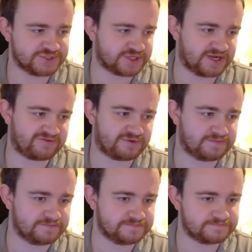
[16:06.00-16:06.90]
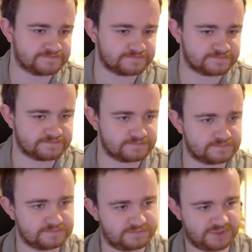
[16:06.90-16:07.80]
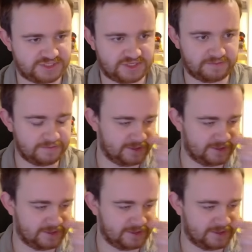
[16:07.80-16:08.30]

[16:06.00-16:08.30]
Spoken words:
don't have one. Toss it up.